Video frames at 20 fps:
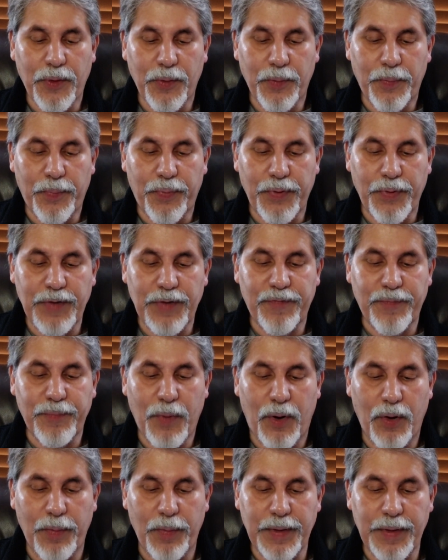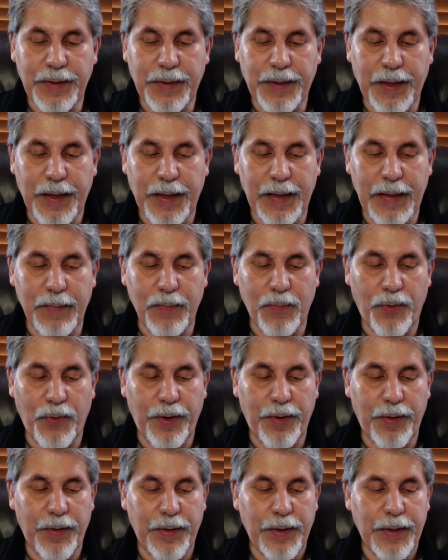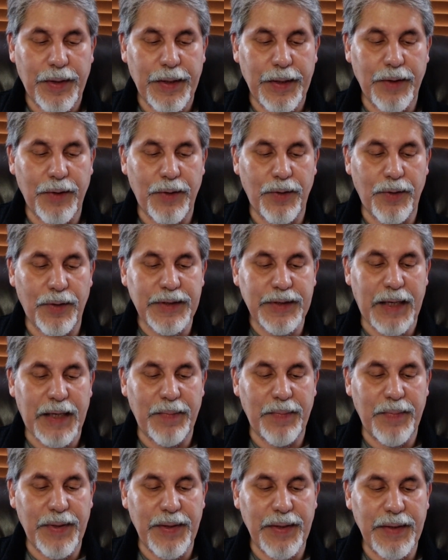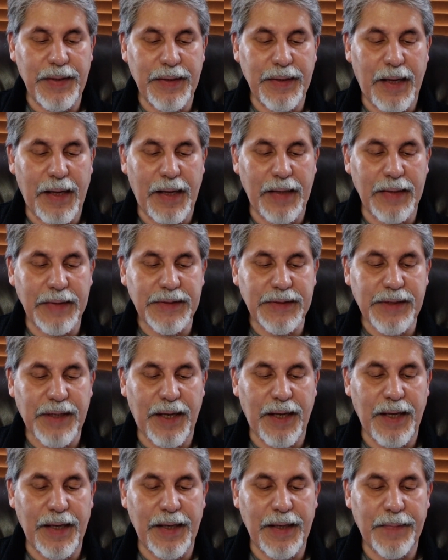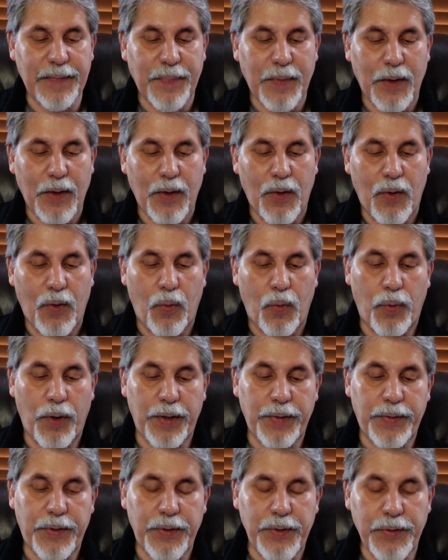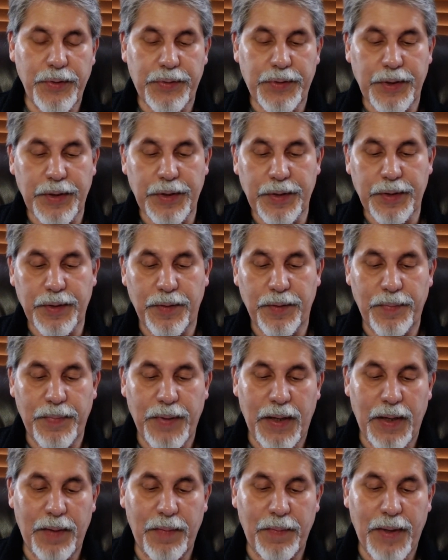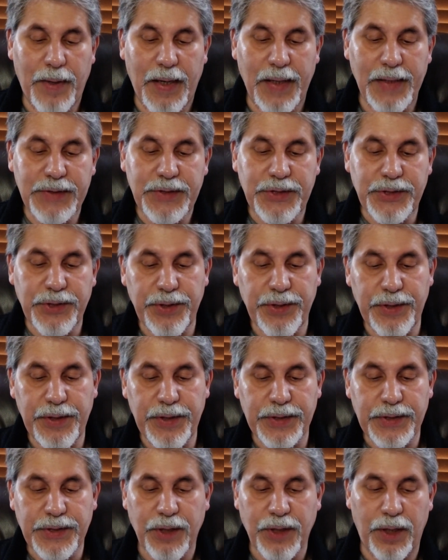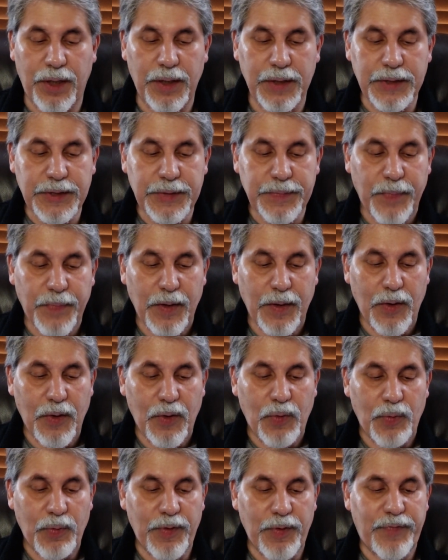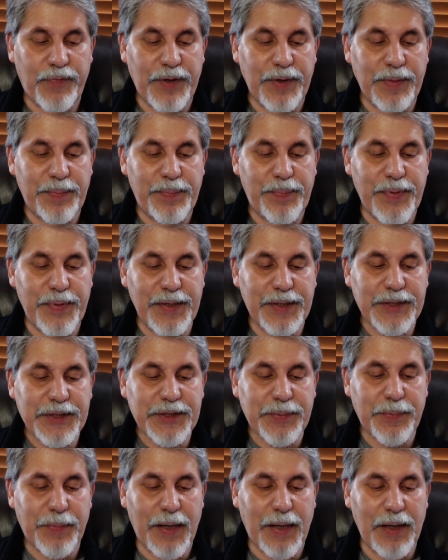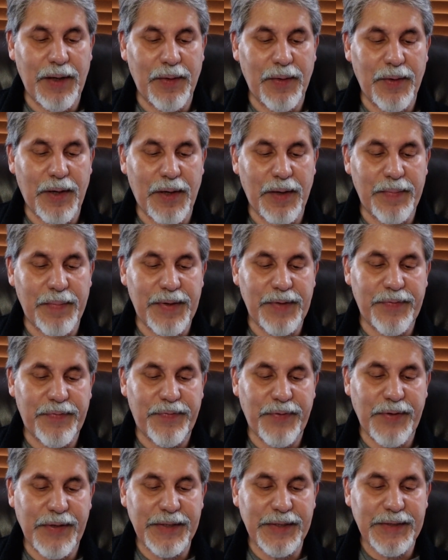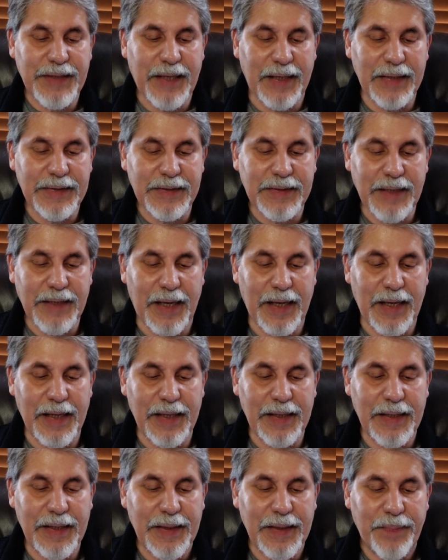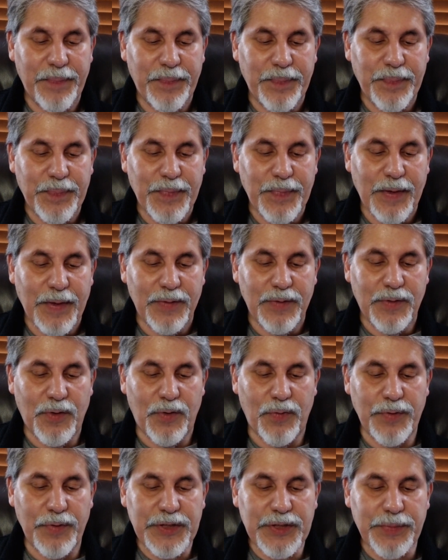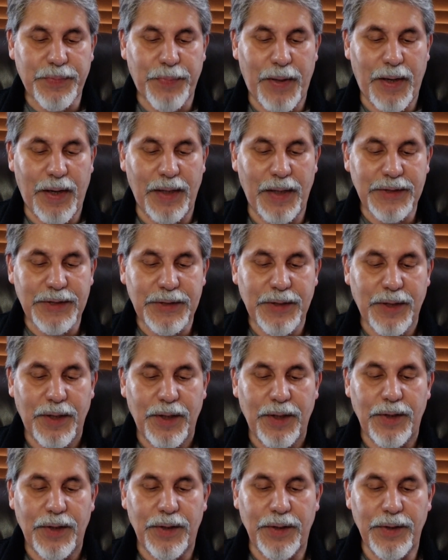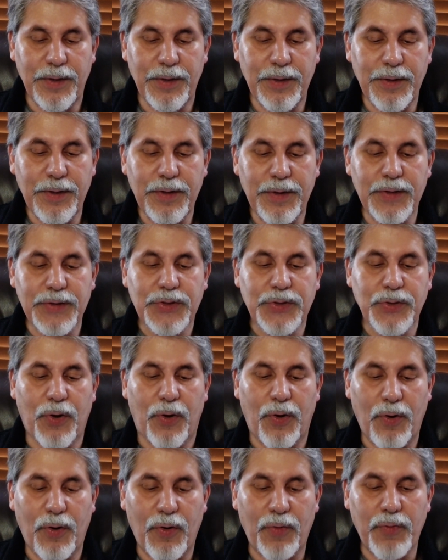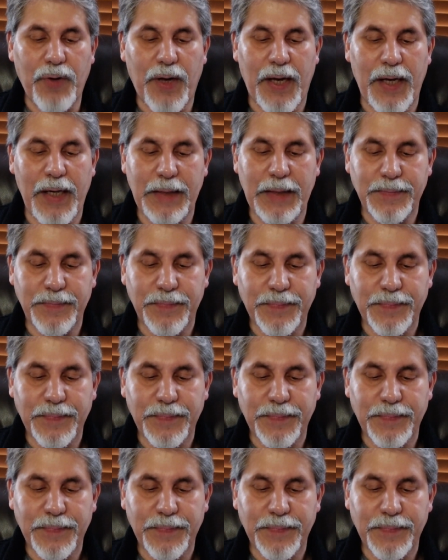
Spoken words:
the brief moment came where he looked at me and saying, "What do you think about my Jesus?" With a big smile on my face, I sang the response, "He's all right,